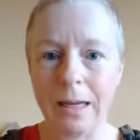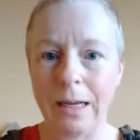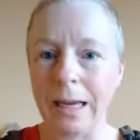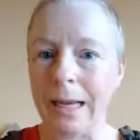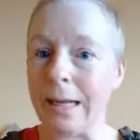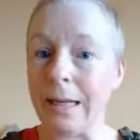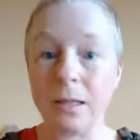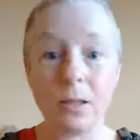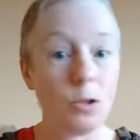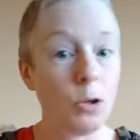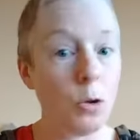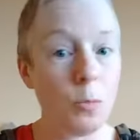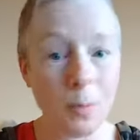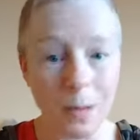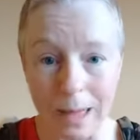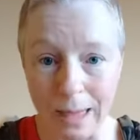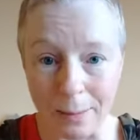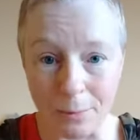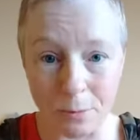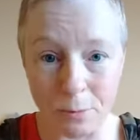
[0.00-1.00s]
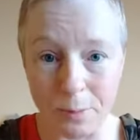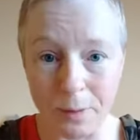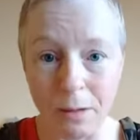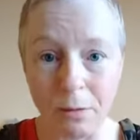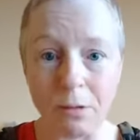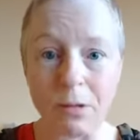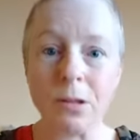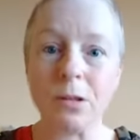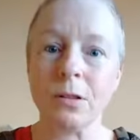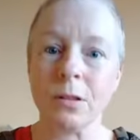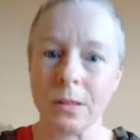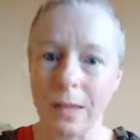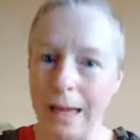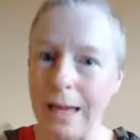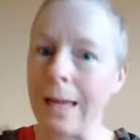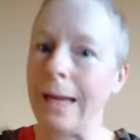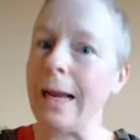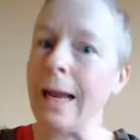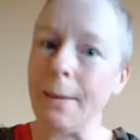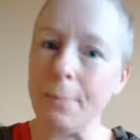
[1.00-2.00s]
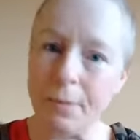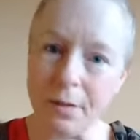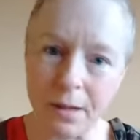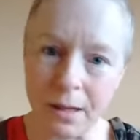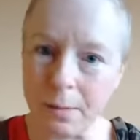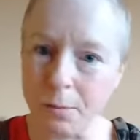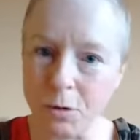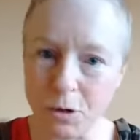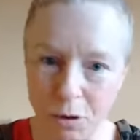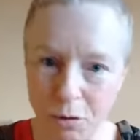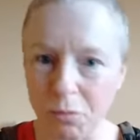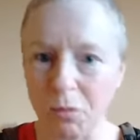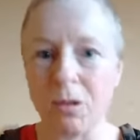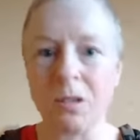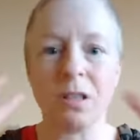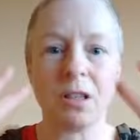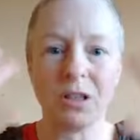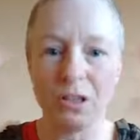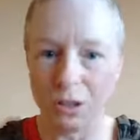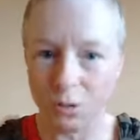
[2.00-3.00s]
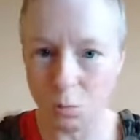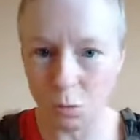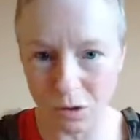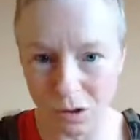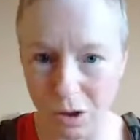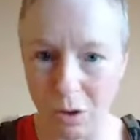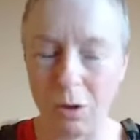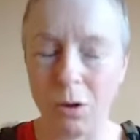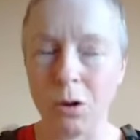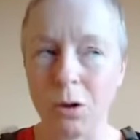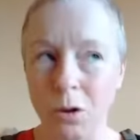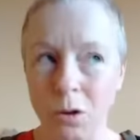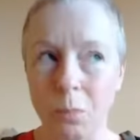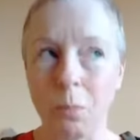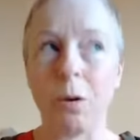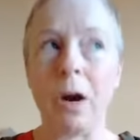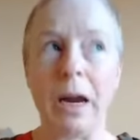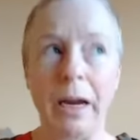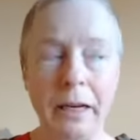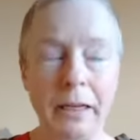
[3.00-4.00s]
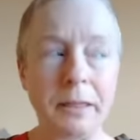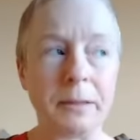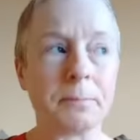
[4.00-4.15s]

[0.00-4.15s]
And there's no blame to parents because they had it happen to them too, because it's just what's going on in the brain.